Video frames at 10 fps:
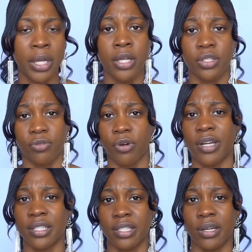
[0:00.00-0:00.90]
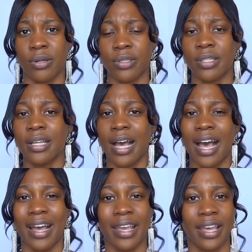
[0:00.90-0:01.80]
Sephora sells
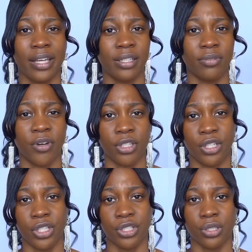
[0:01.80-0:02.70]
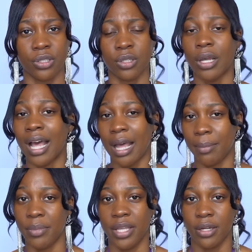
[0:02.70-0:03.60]
high-end foundations, I
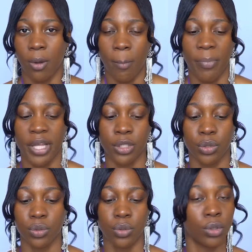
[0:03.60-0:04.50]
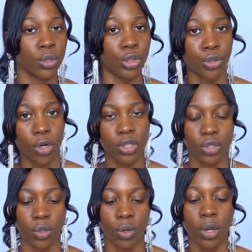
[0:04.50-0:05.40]
mean, compared to
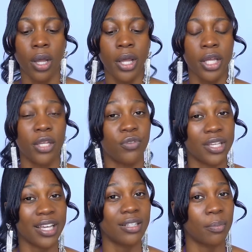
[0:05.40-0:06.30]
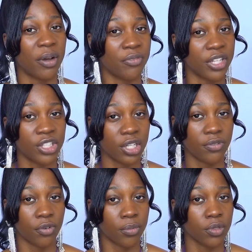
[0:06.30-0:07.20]
drugstore. If you get the perfect shade
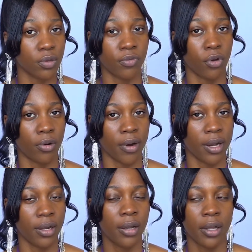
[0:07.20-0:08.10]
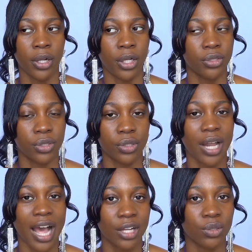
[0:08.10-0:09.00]
from Sephora, you could
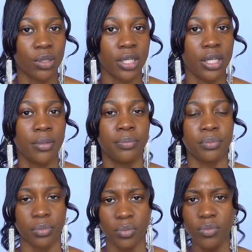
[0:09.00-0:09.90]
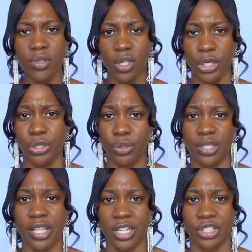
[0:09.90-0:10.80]
actually
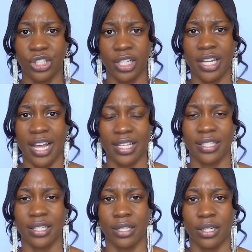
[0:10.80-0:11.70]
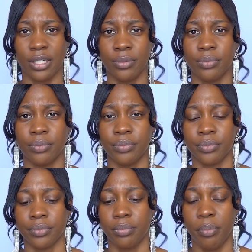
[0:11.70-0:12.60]
use that shade as a
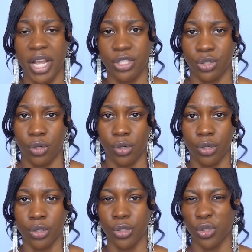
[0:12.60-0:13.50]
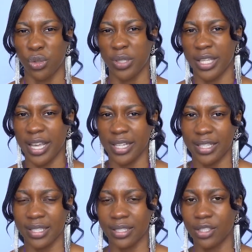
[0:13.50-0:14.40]
measure to
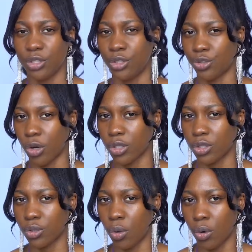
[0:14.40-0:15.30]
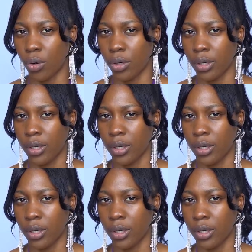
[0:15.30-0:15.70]
get the drugstore